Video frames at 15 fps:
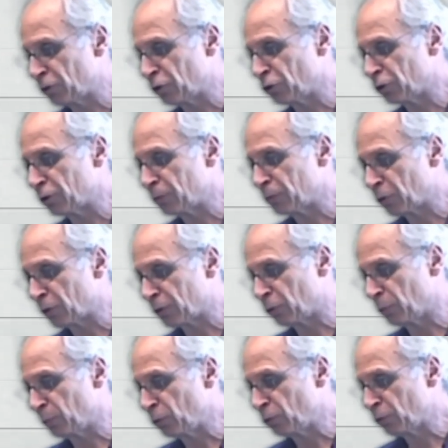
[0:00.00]
your
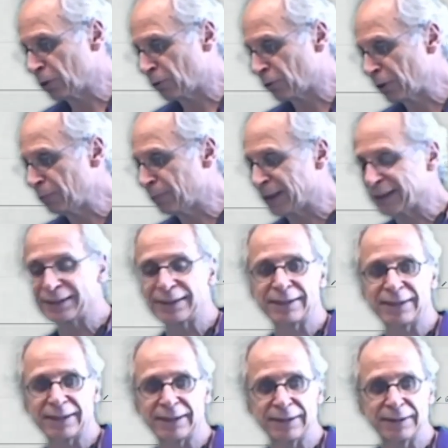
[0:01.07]
computer only once,
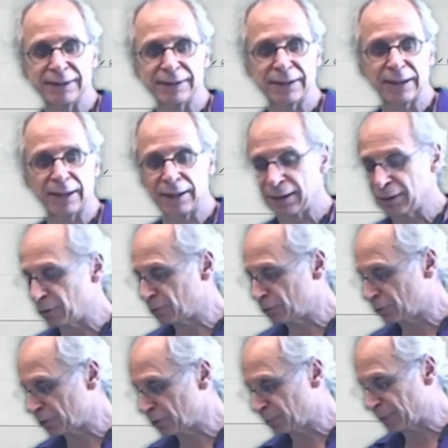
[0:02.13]
that is of
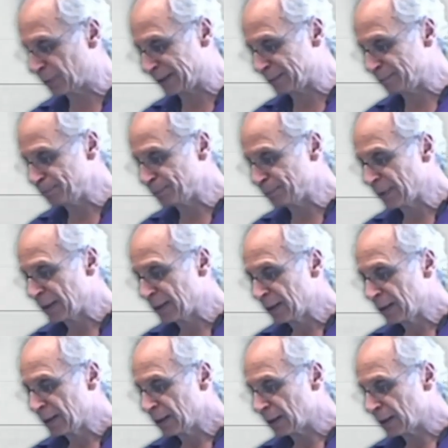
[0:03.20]
course better.
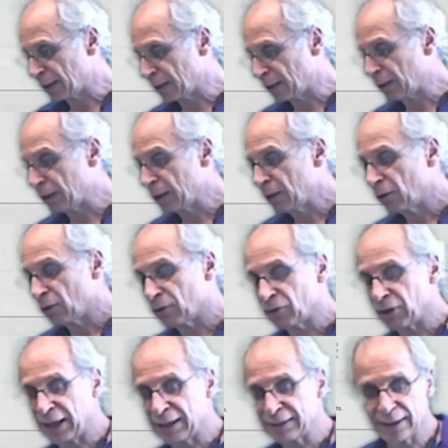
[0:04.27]
On the
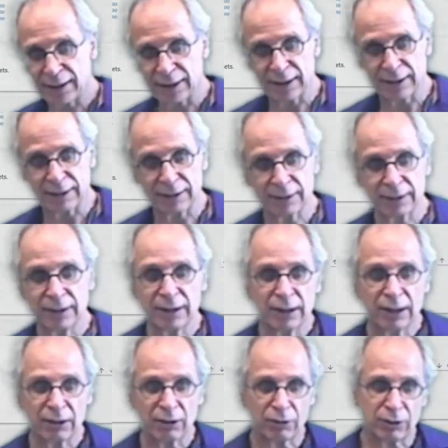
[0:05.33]
other hand,
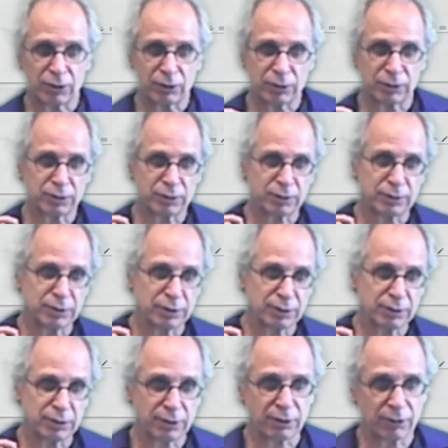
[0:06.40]
on
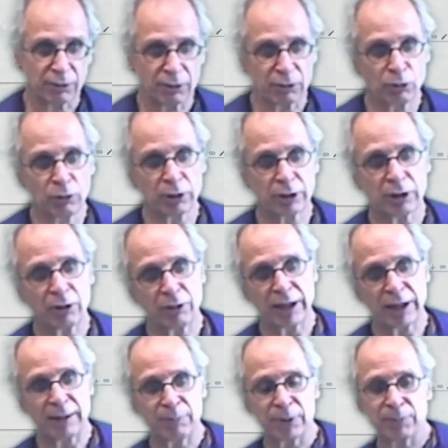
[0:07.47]
Google
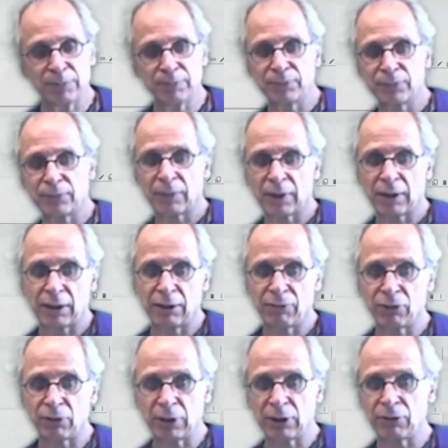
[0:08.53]
Colab,
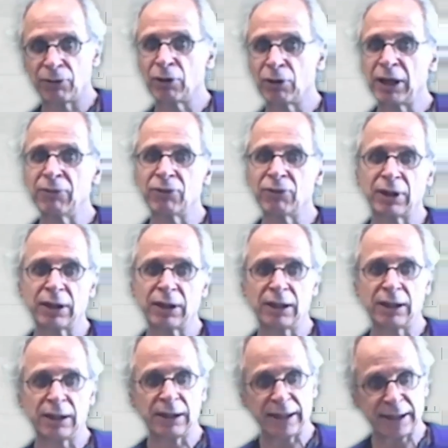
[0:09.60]
if you give a
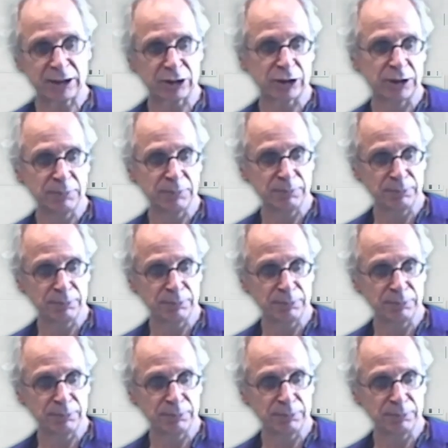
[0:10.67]
lecture,